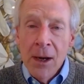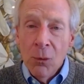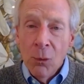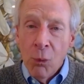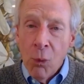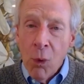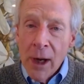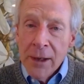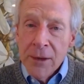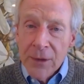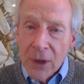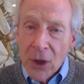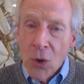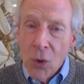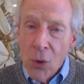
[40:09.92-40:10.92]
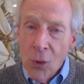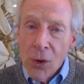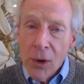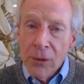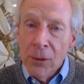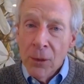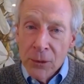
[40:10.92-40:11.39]
one of the
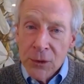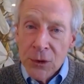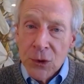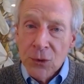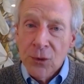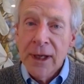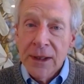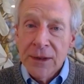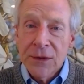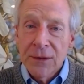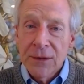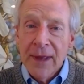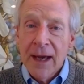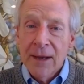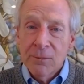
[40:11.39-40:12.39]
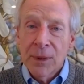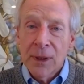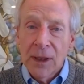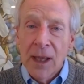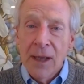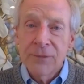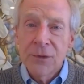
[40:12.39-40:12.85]
core strengths of that
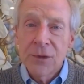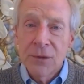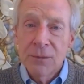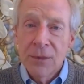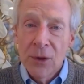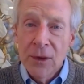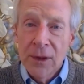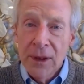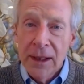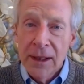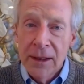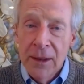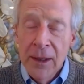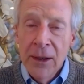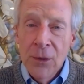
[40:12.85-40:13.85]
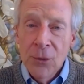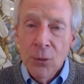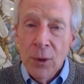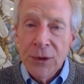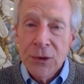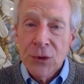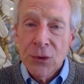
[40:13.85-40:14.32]
beloved community
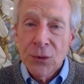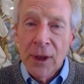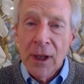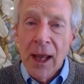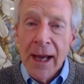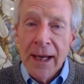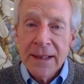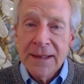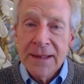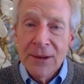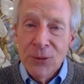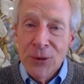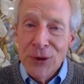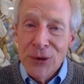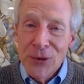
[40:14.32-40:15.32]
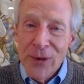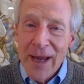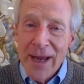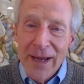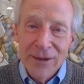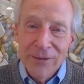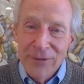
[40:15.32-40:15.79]
was to realize that when you
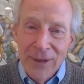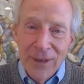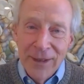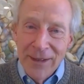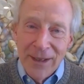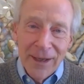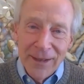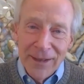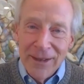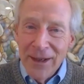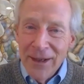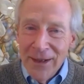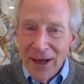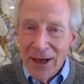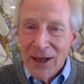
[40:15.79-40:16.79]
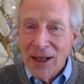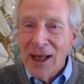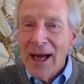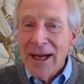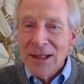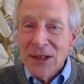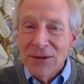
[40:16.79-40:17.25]
have a
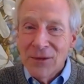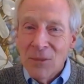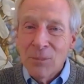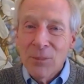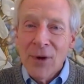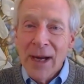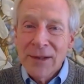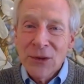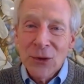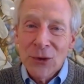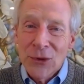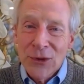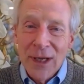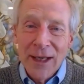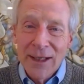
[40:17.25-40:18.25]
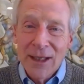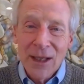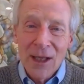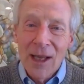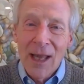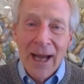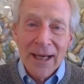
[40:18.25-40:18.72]
class of oppressors and a
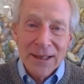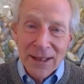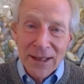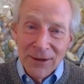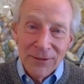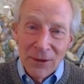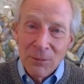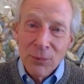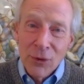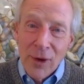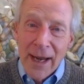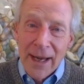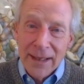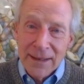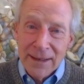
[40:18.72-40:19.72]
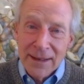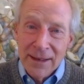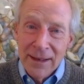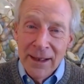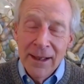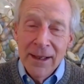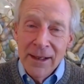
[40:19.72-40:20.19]
class of oppressed,
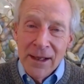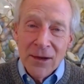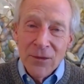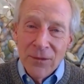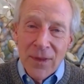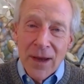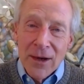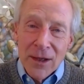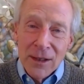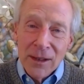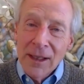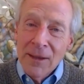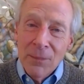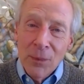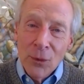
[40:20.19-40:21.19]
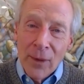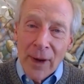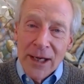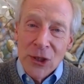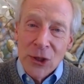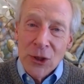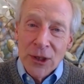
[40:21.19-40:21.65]
their
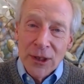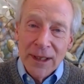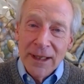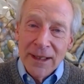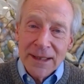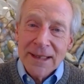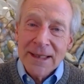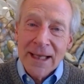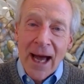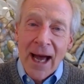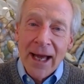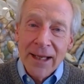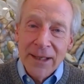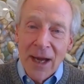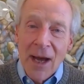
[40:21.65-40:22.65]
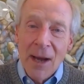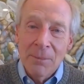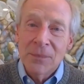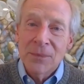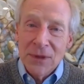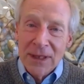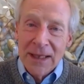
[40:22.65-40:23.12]
liberation is tied
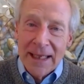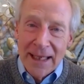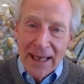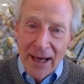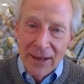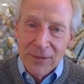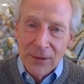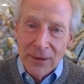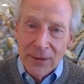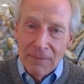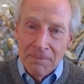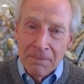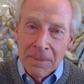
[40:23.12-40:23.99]
up together.